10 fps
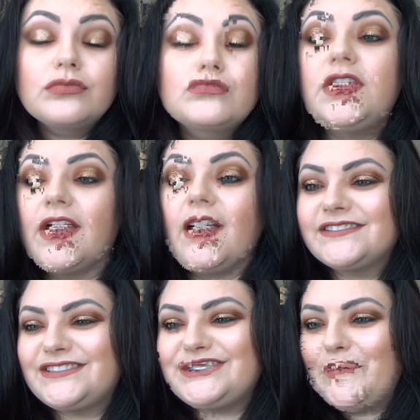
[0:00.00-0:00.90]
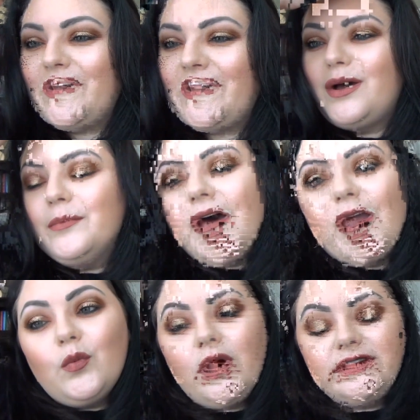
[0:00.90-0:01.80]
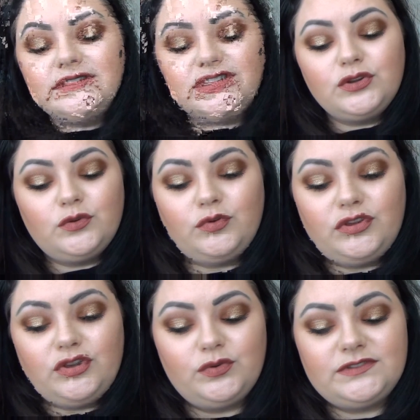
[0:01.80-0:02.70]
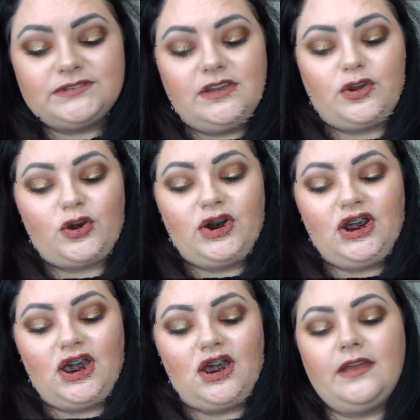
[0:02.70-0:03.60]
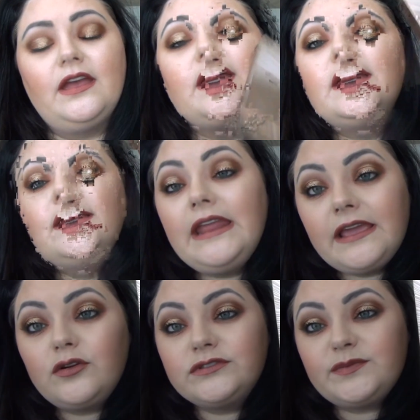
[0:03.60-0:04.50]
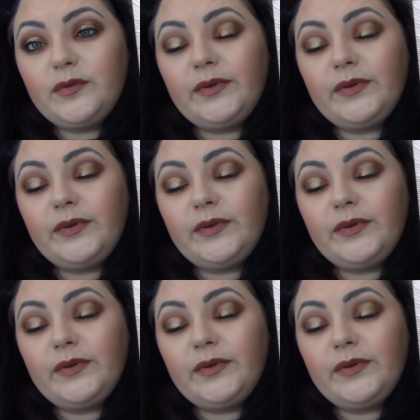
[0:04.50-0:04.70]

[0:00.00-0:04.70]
Yeah, so I wanted to use the Urban Decay Naked Ultimate